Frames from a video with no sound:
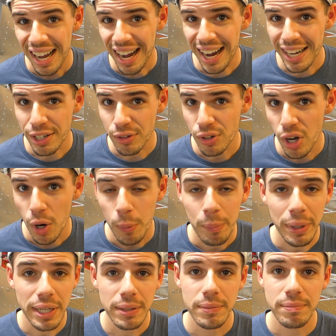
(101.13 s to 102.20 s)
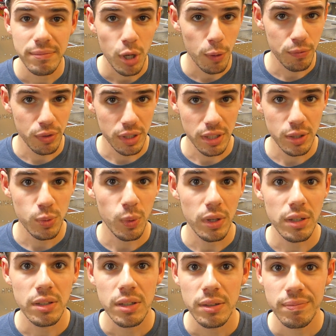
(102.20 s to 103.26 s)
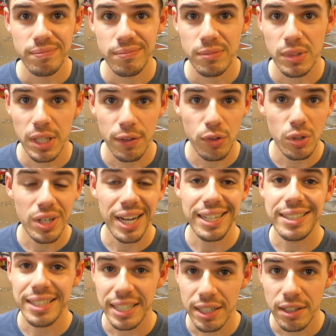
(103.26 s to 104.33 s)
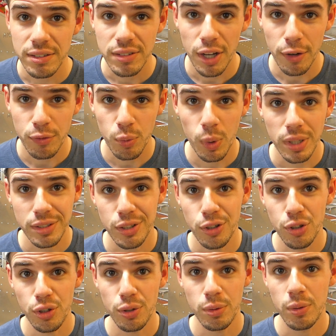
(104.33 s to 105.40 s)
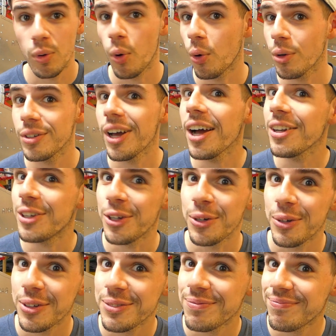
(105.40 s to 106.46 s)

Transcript: I don't know, but hopefully this will give you an idea of what to do or not do.